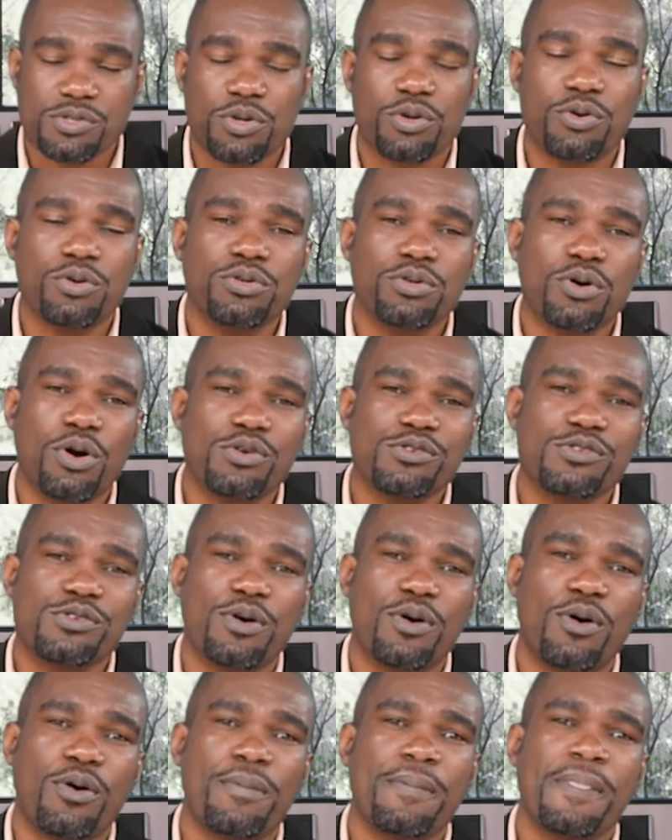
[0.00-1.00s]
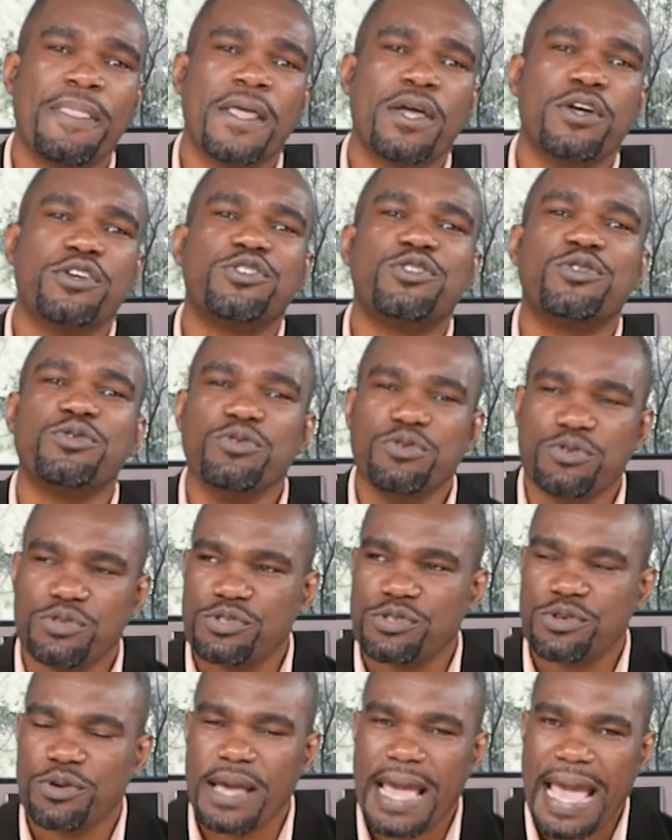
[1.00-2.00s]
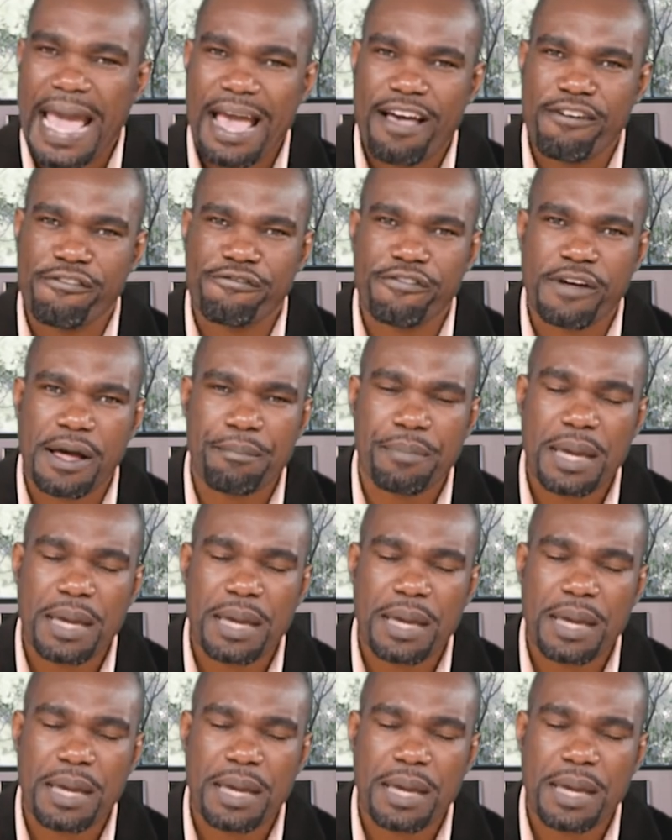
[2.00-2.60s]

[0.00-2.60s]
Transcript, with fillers: You could also choose to have uh,